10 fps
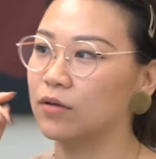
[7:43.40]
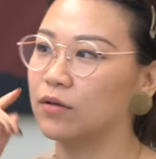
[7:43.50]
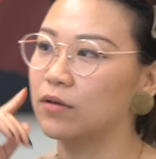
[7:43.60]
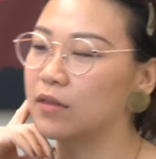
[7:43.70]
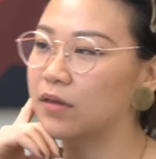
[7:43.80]

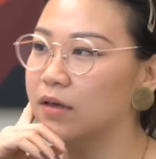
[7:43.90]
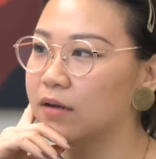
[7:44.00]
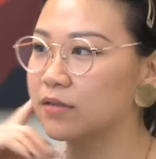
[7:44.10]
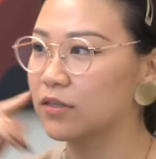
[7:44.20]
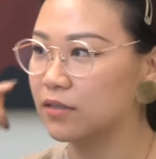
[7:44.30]
And
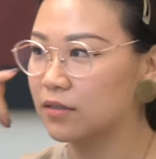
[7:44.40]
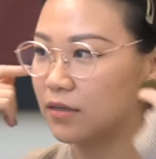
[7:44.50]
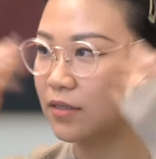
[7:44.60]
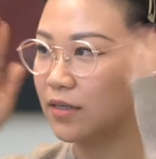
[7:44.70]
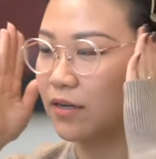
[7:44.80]
then
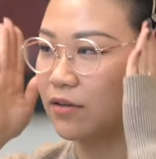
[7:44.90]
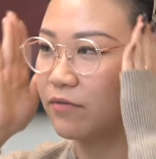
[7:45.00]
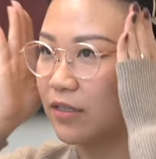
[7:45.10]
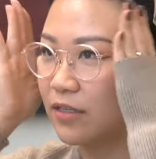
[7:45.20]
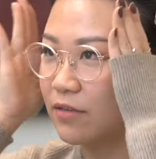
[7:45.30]
it's
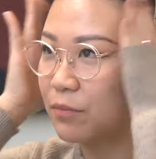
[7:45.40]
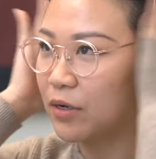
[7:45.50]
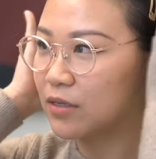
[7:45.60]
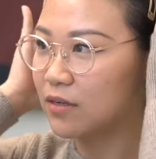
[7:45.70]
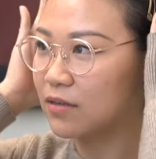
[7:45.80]
like
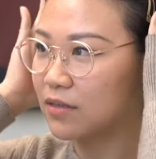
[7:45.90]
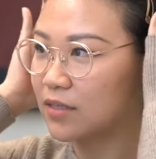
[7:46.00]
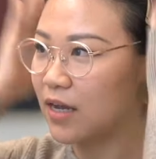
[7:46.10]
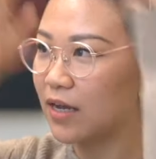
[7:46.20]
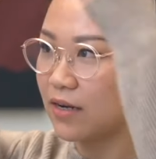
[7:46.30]
buzzed on the
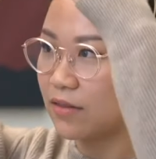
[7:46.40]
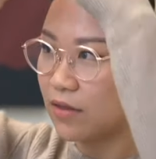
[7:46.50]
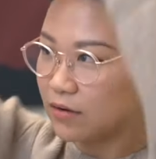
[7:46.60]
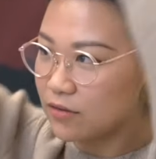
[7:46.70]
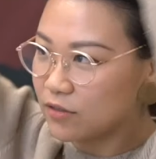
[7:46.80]
side and
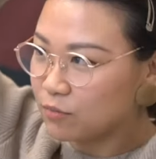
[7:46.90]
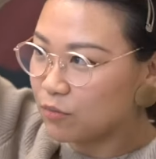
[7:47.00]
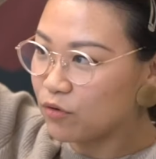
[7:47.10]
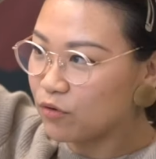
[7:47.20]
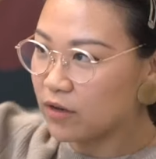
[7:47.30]
then just
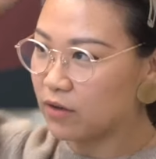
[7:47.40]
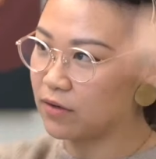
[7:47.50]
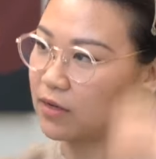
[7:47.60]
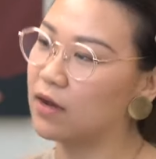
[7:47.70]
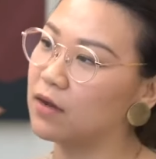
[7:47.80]
poofy on the
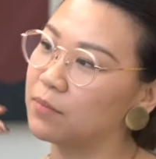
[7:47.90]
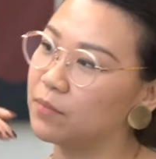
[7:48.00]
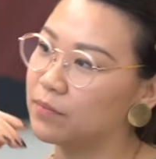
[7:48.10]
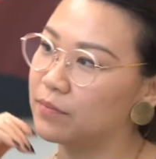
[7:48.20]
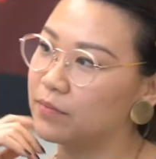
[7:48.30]
top.
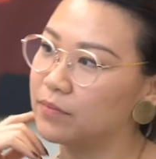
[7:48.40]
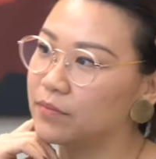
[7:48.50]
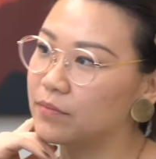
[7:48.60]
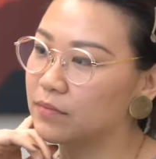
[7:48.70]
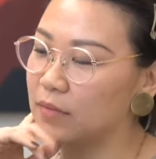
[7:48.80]

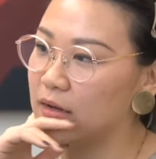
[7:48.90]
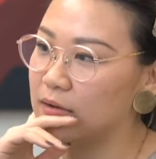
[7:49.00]
Yeah.